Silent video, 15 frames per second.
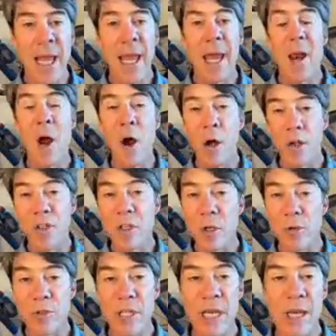and
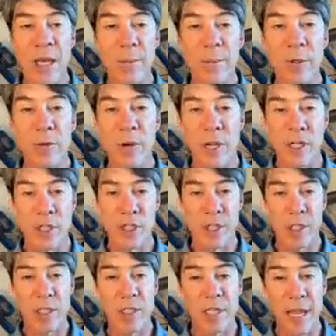also time crunched
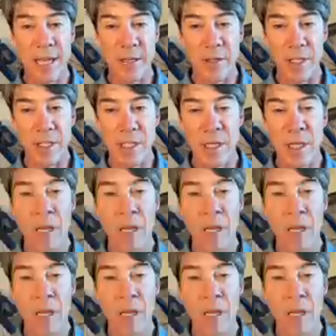cyclists.